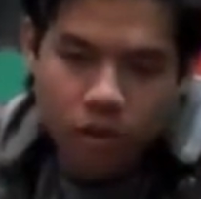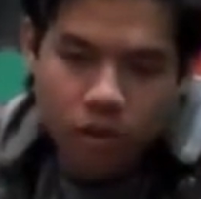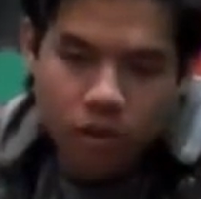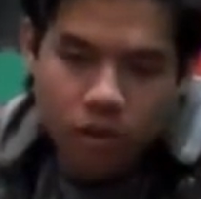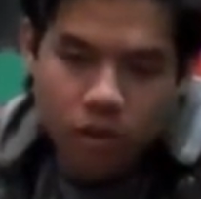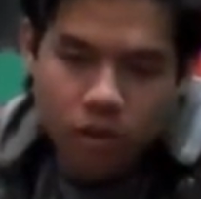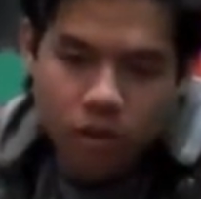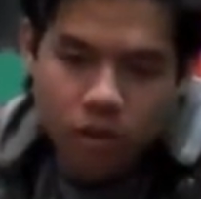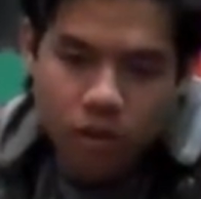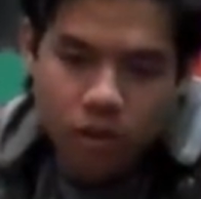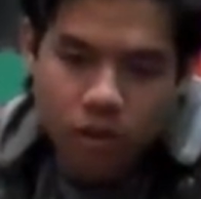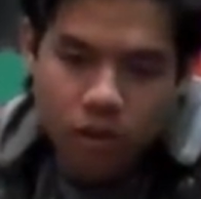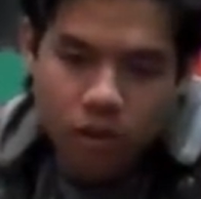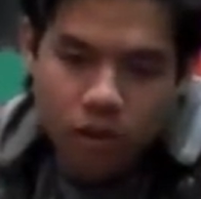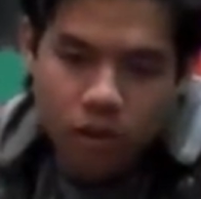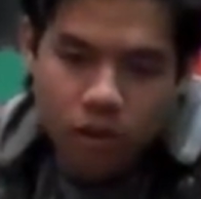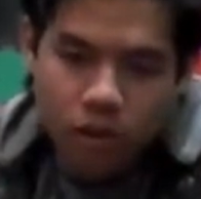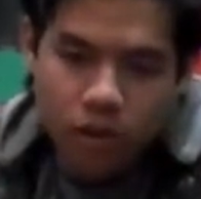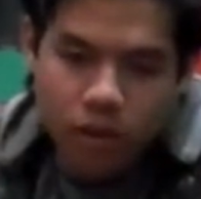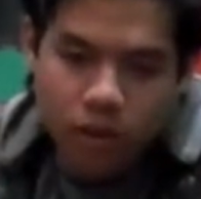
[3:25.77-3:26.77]

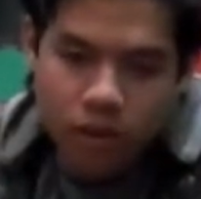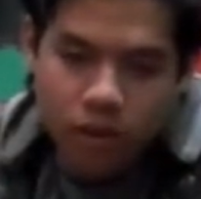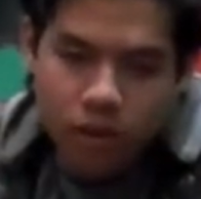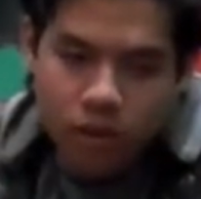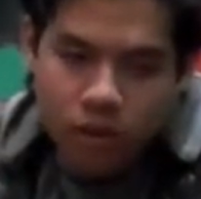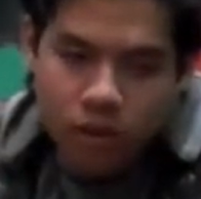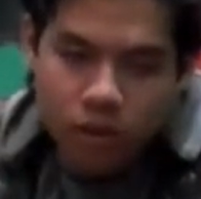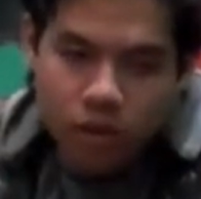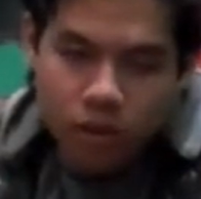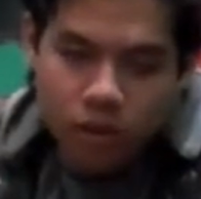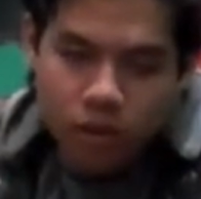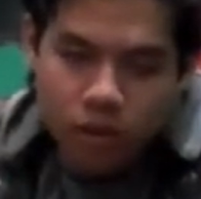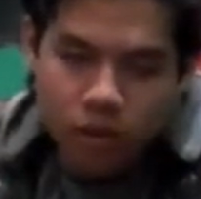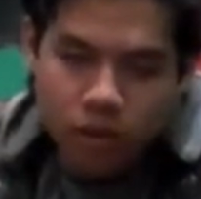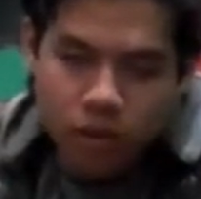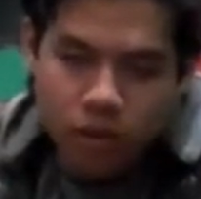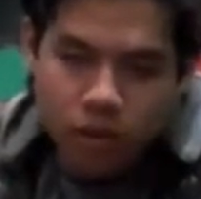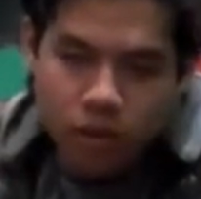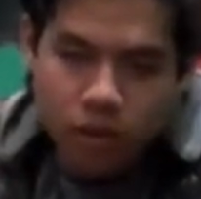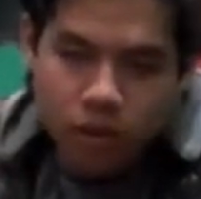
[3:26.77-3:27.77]

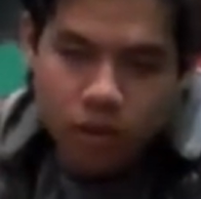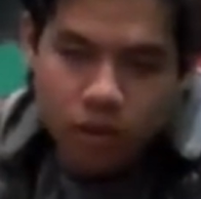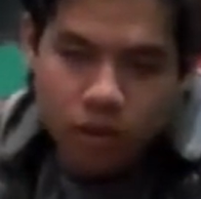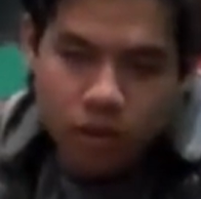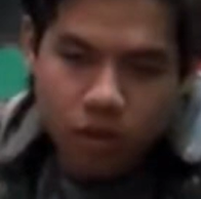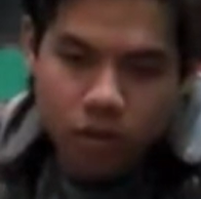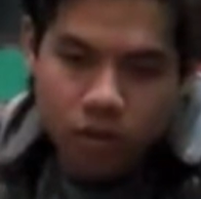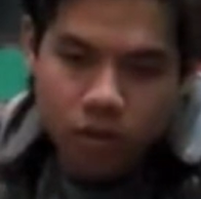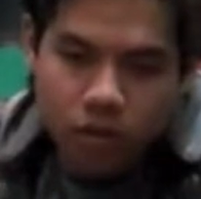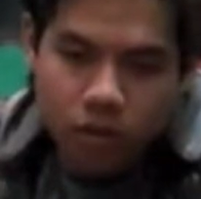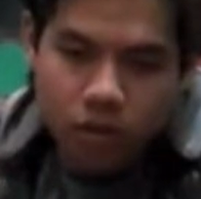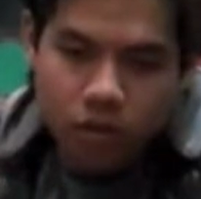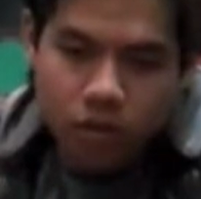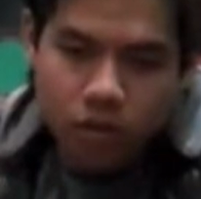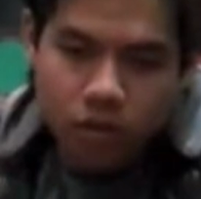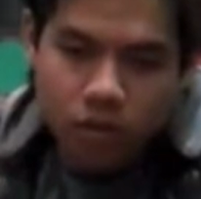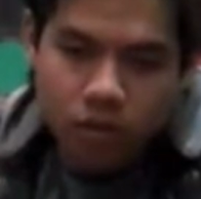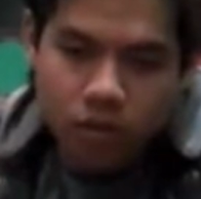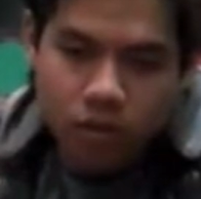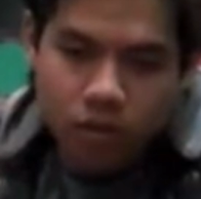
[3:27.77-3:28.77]

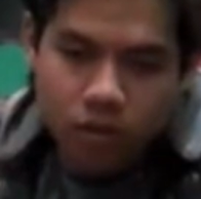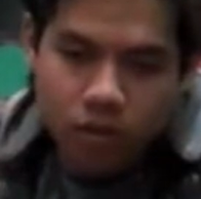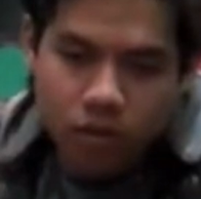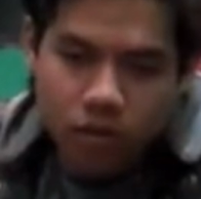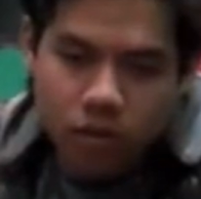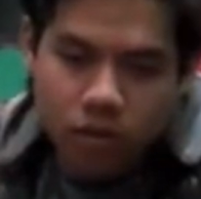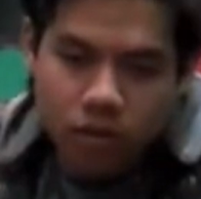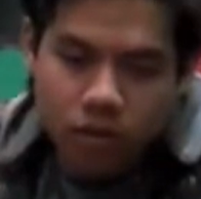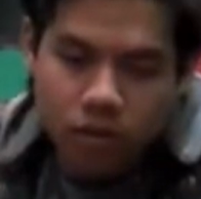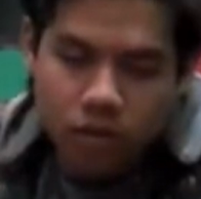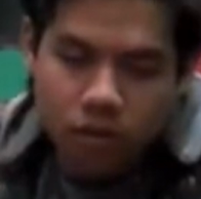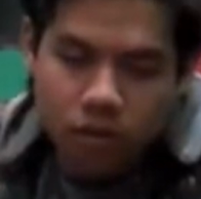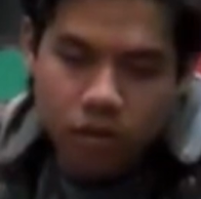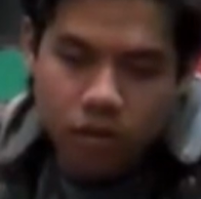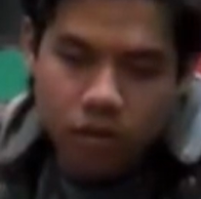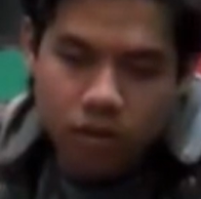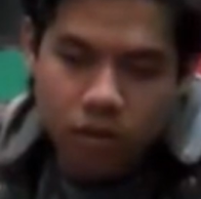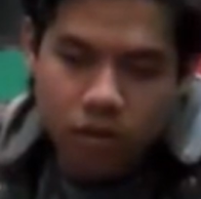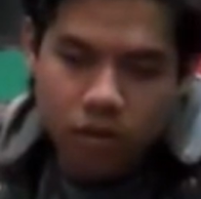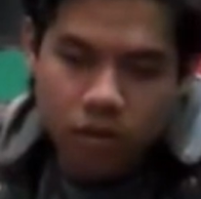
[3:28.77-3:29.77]

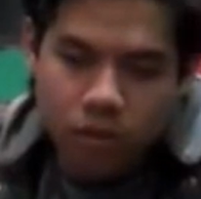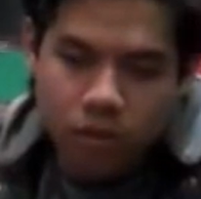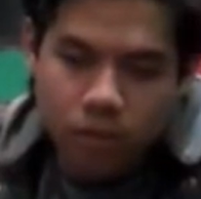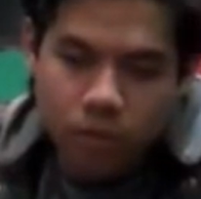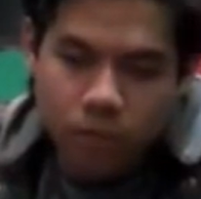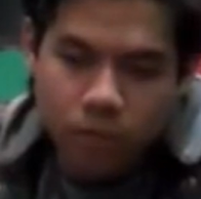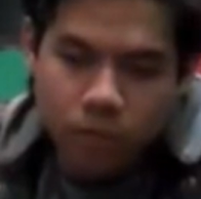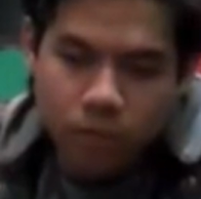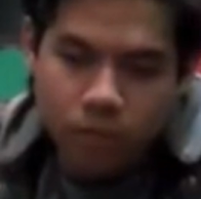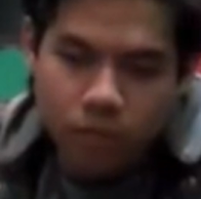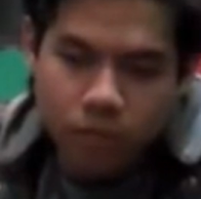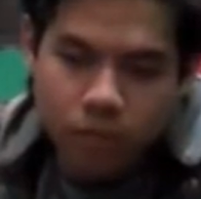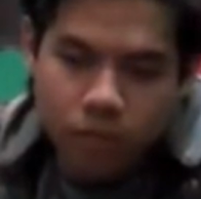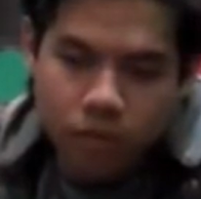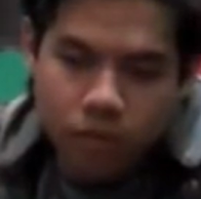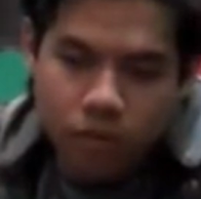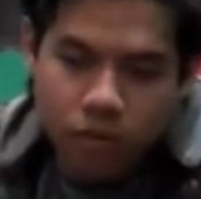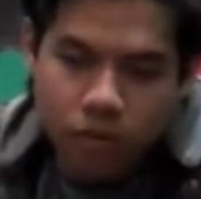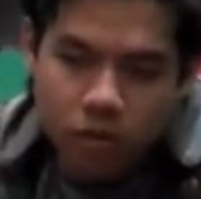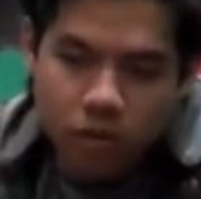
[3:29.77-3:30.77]

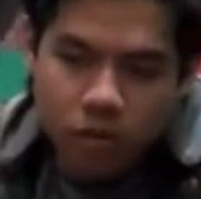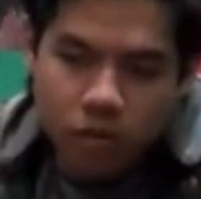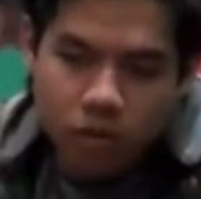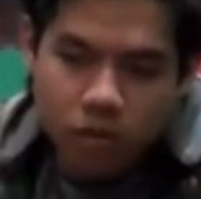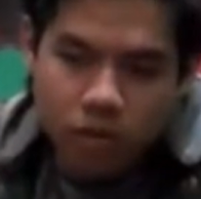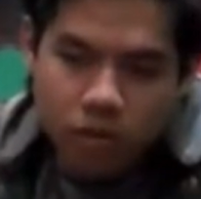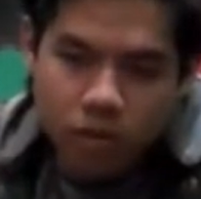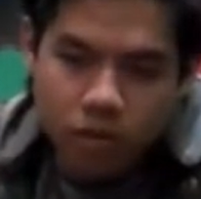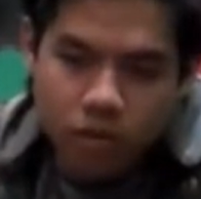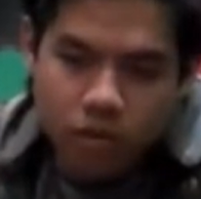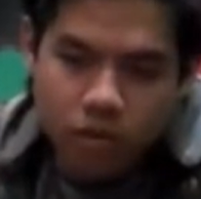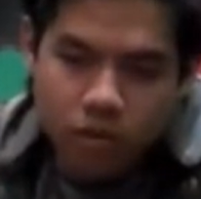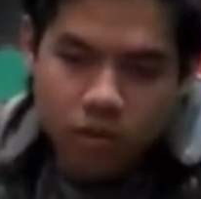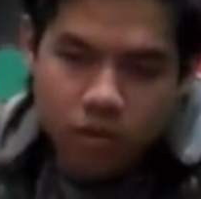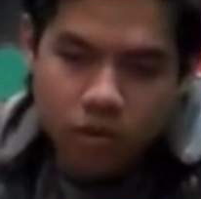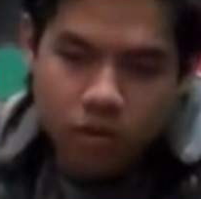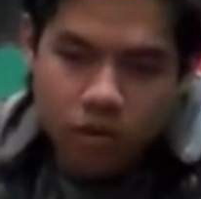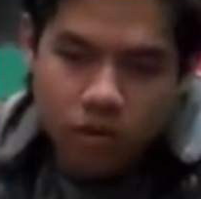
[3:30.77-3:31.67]
[no speech]